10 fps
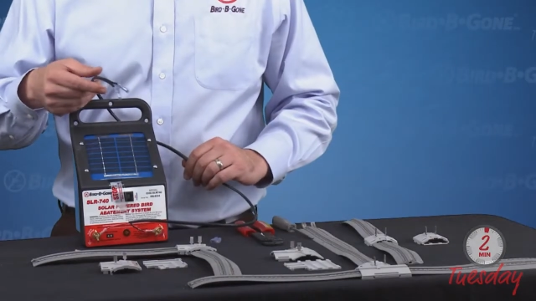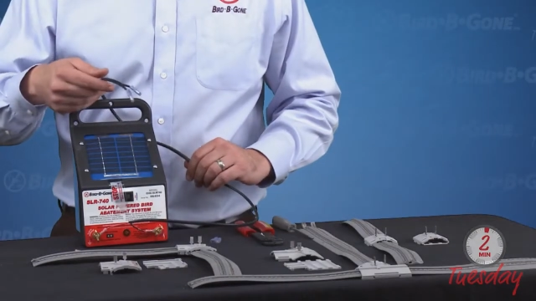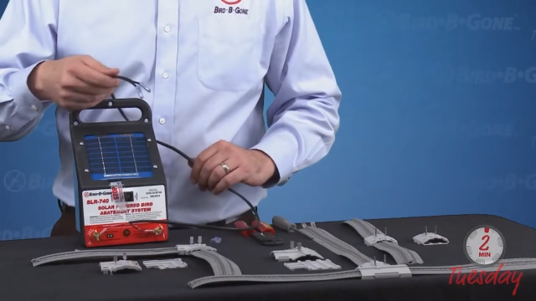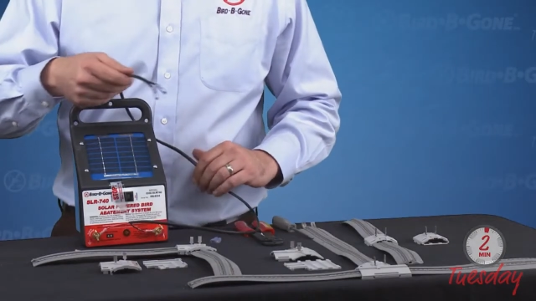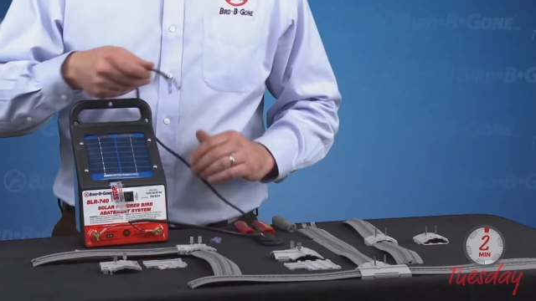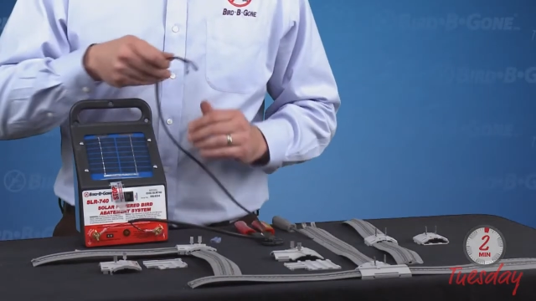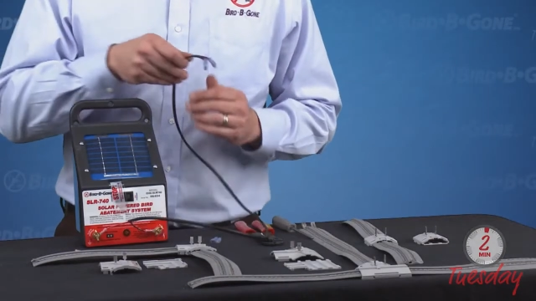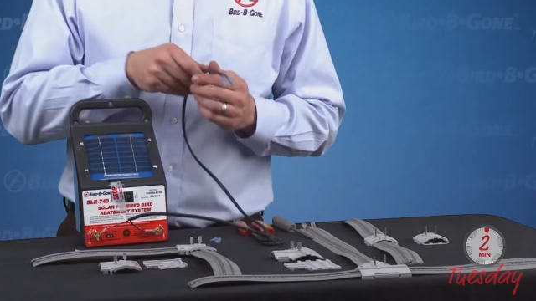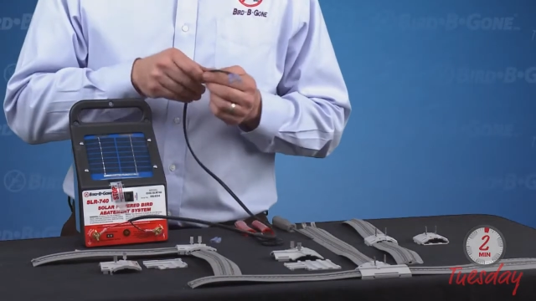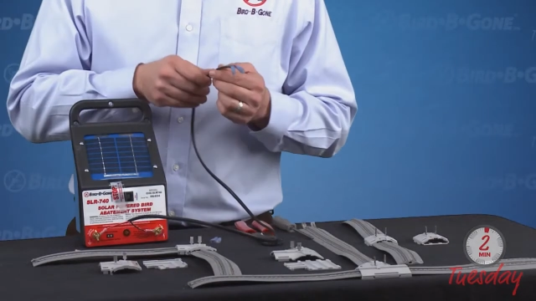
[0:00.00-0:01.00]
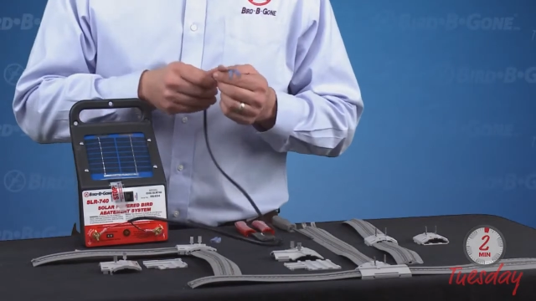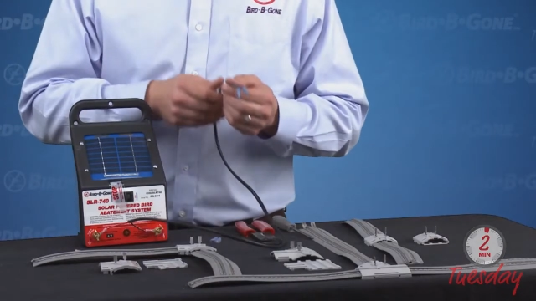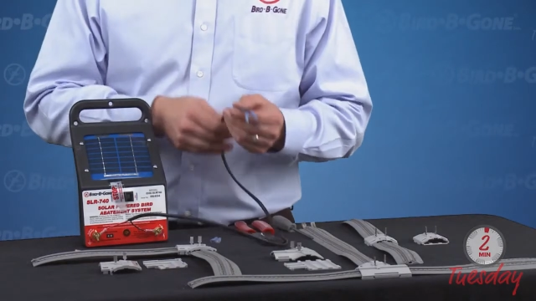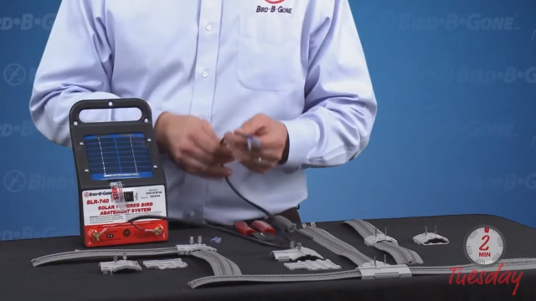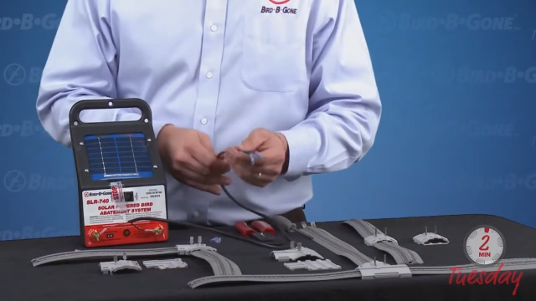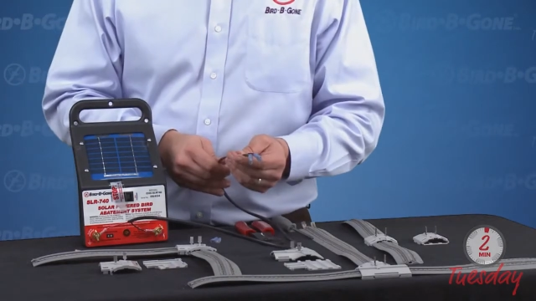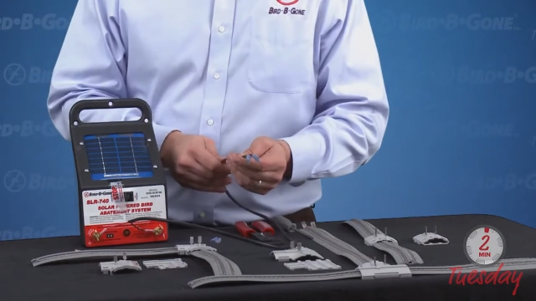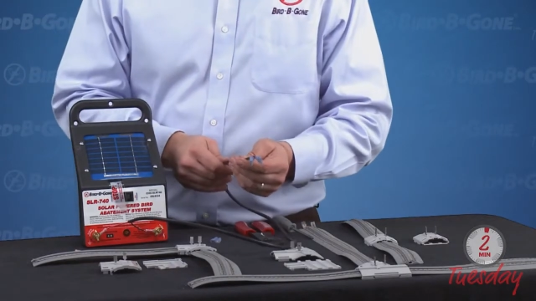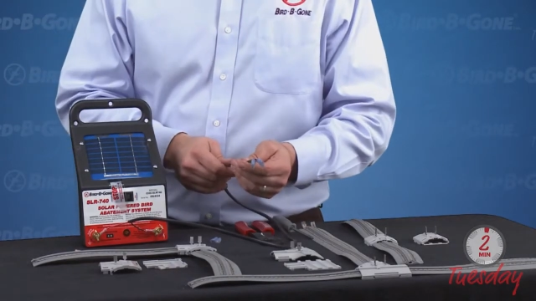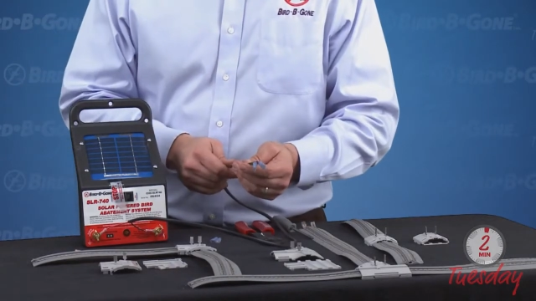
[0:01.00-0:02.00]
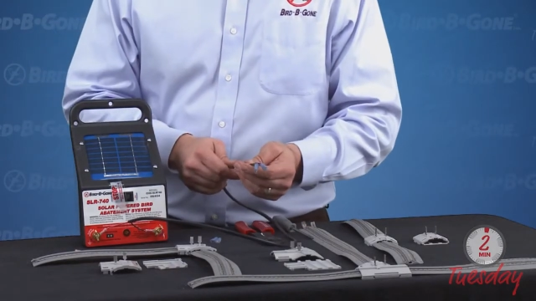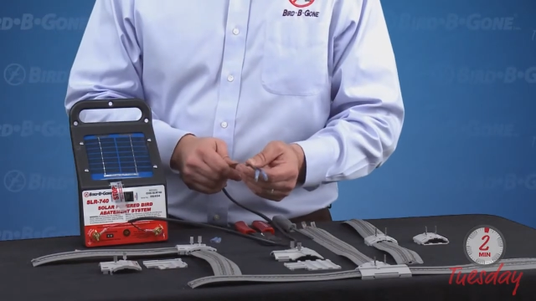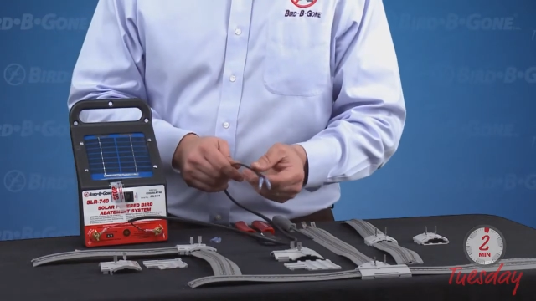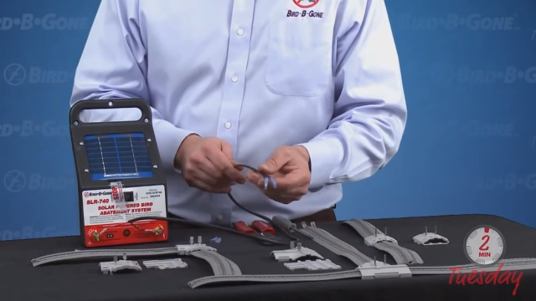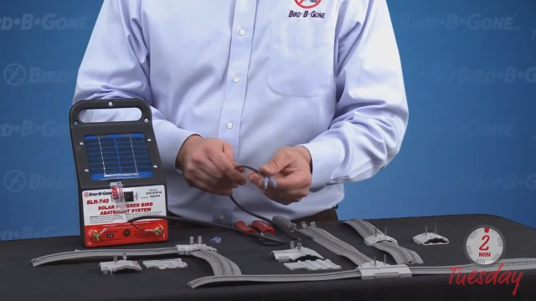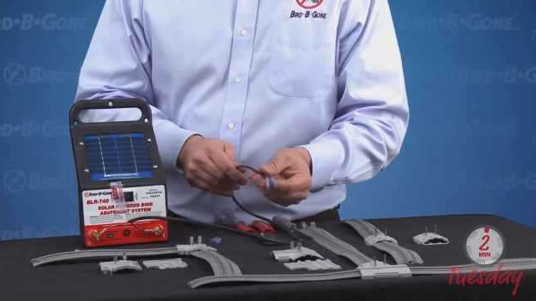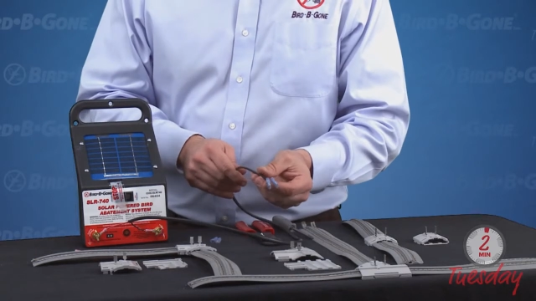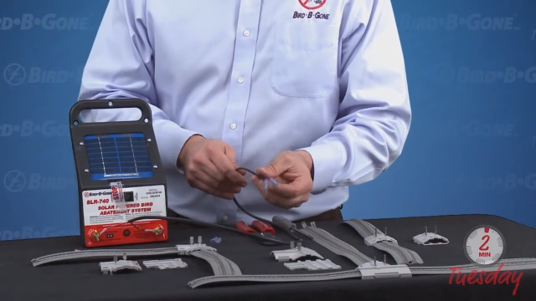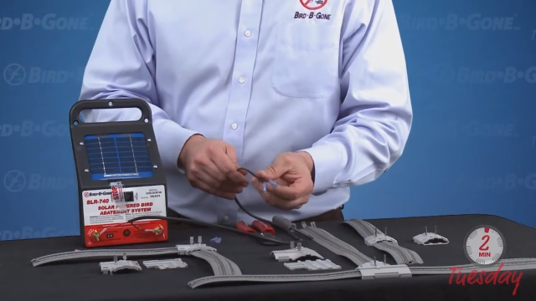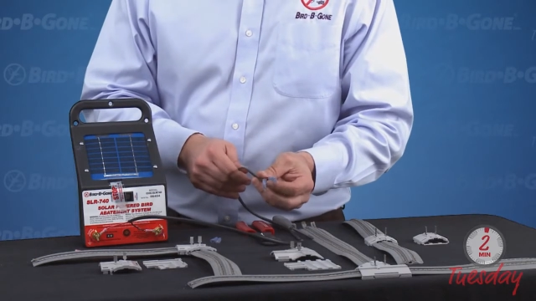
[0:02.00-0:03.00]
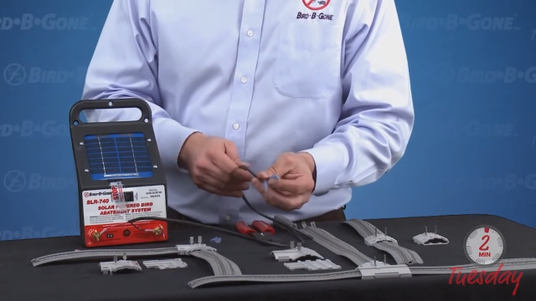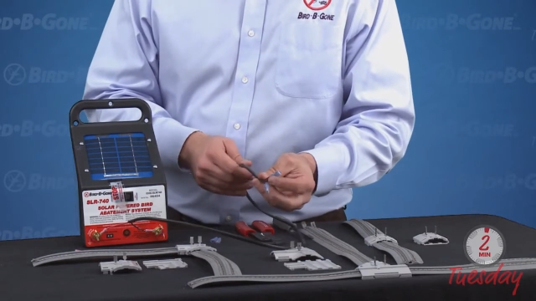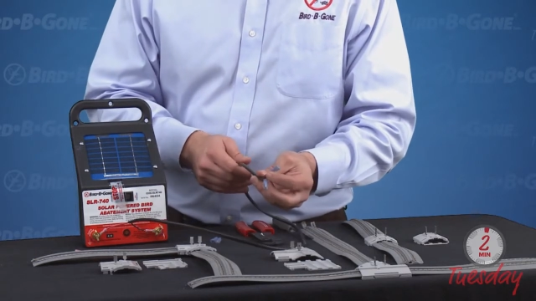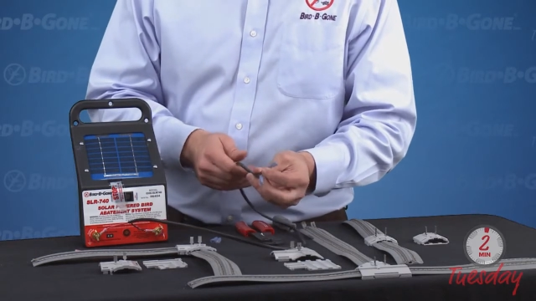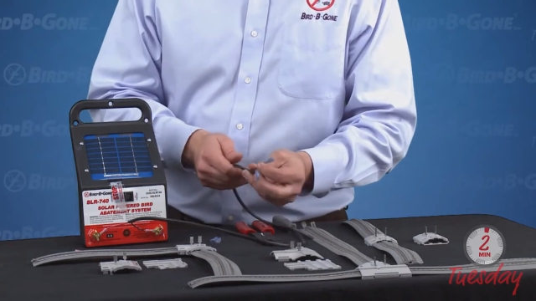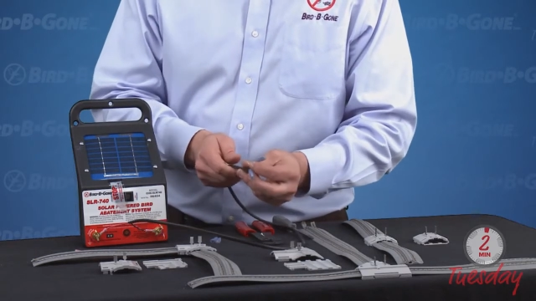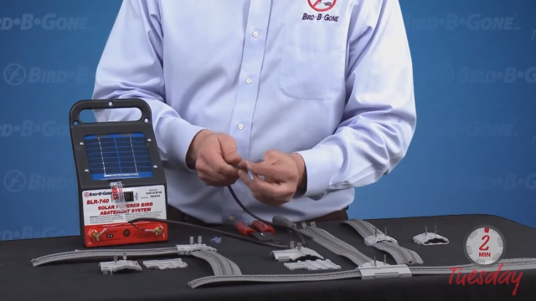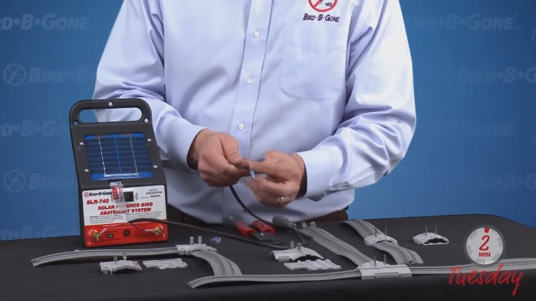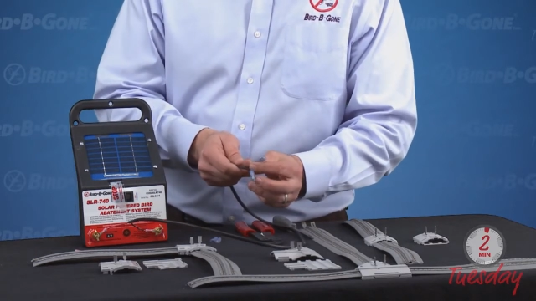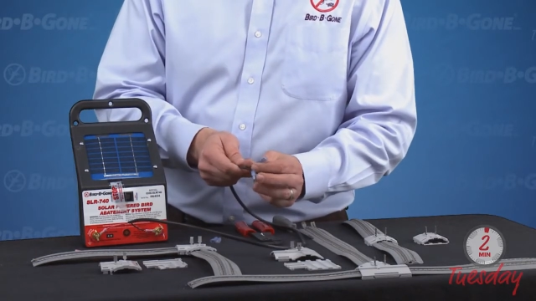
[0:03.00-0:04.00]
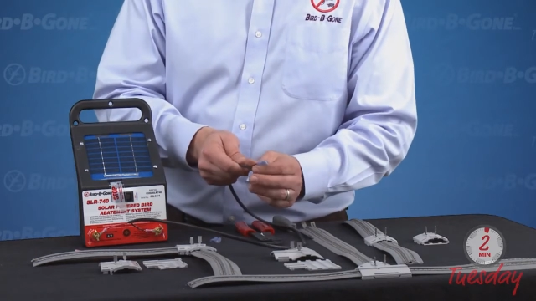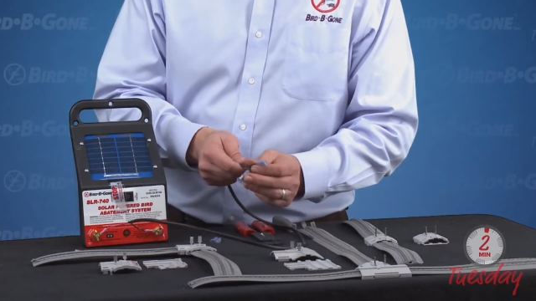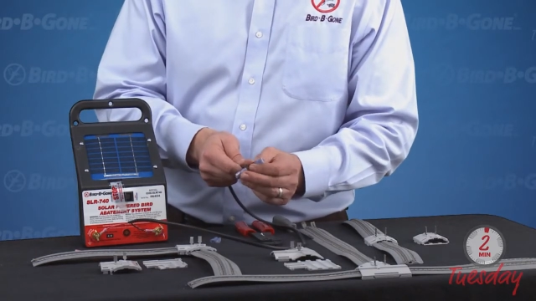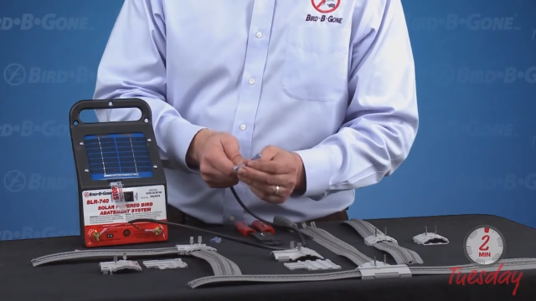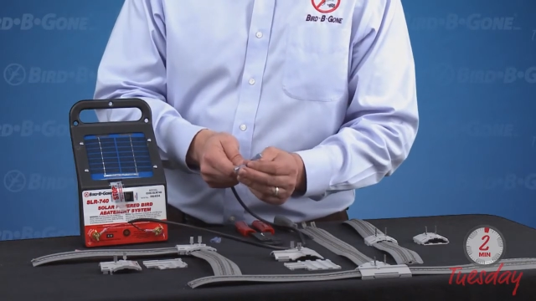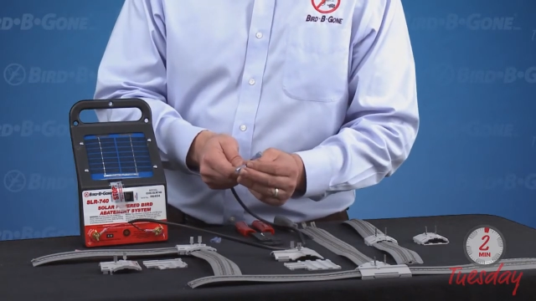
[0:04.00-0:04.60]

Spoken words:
[unreadable: no face in view]